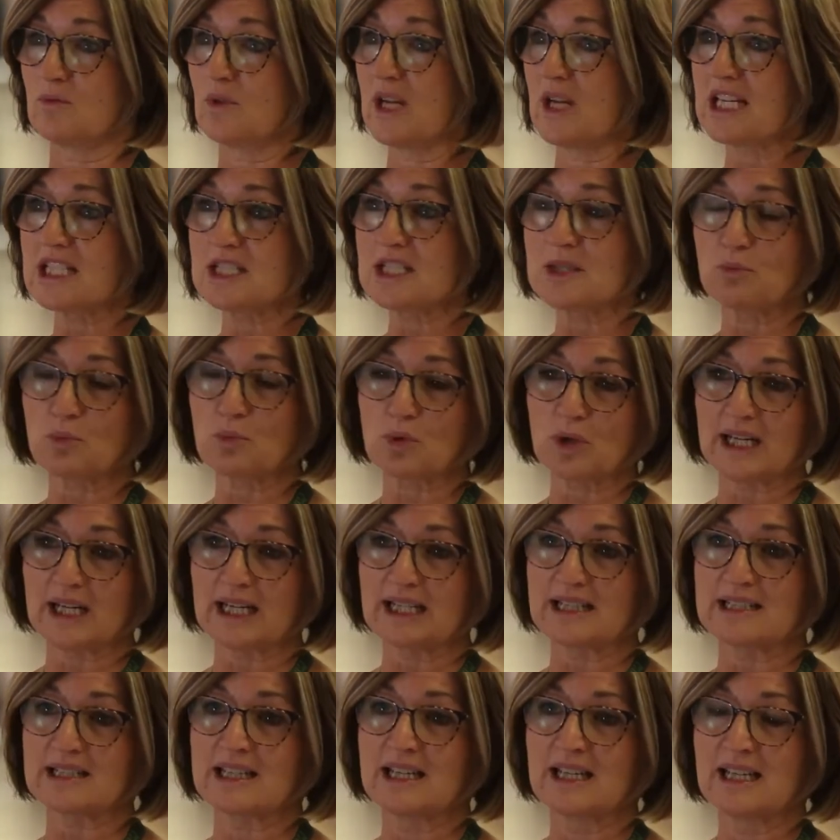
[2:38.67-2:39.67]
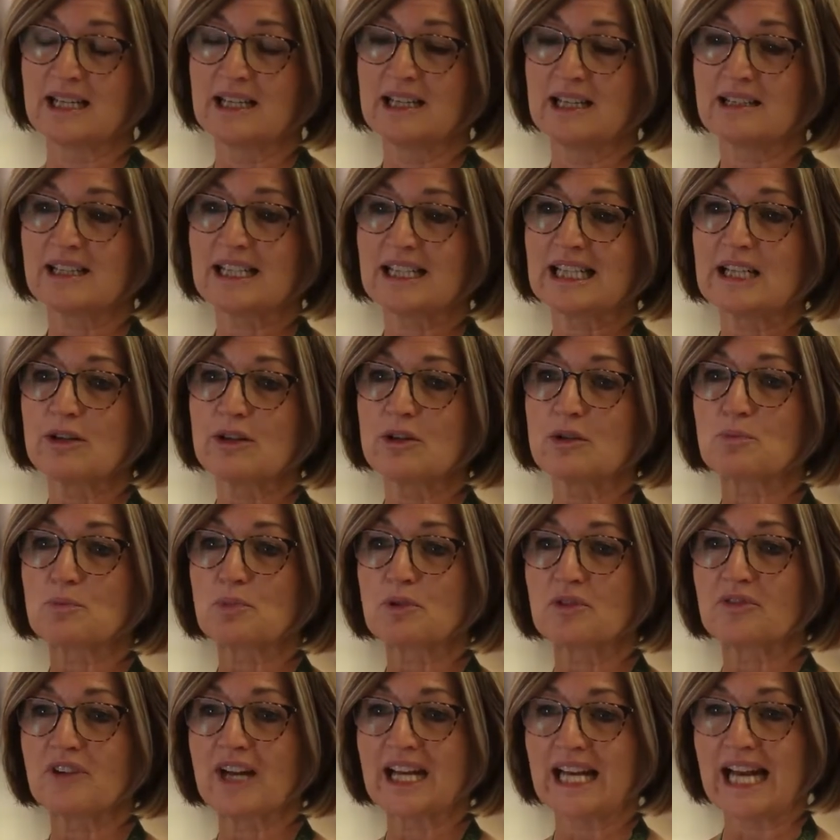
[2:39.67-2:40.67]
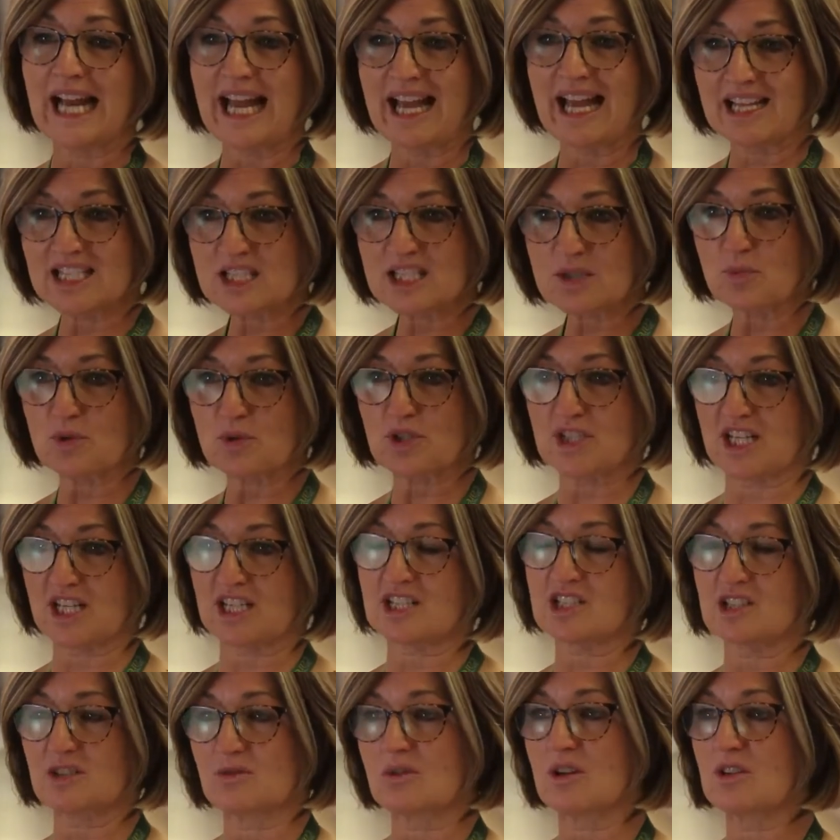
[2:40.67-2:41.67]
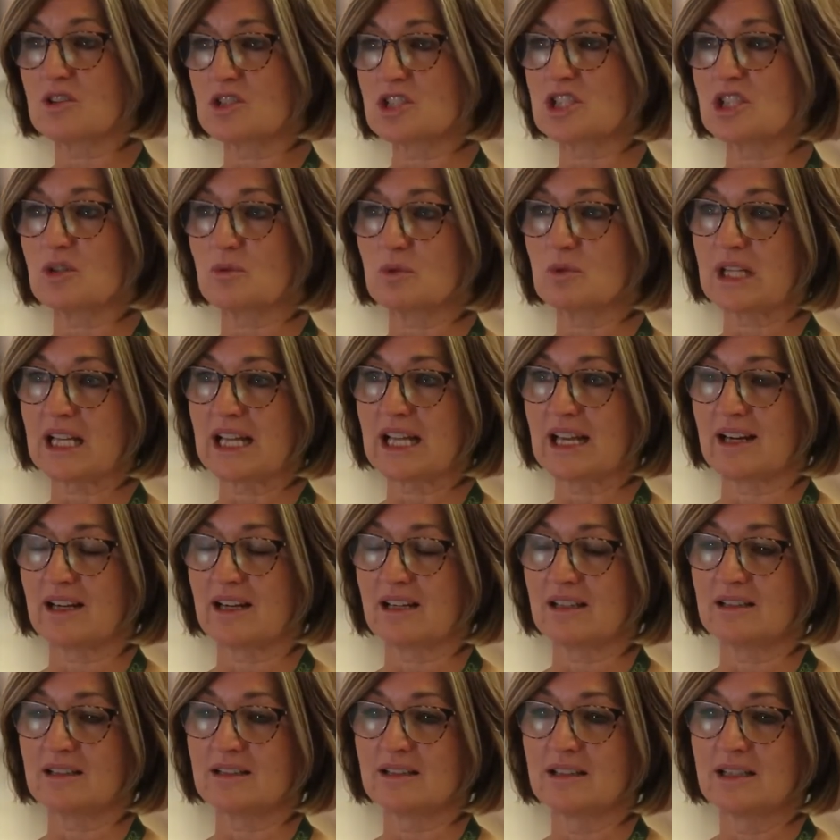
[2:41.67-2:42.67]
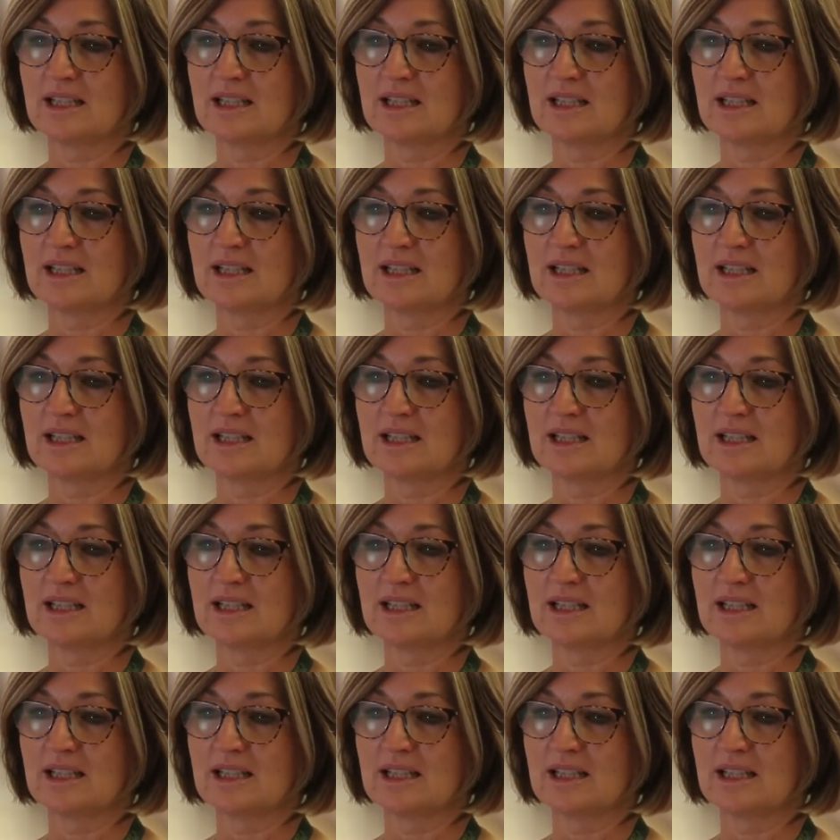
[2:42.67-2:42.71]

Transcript: We actually prayed that he would provide a hedge of protection around Sherwood Care.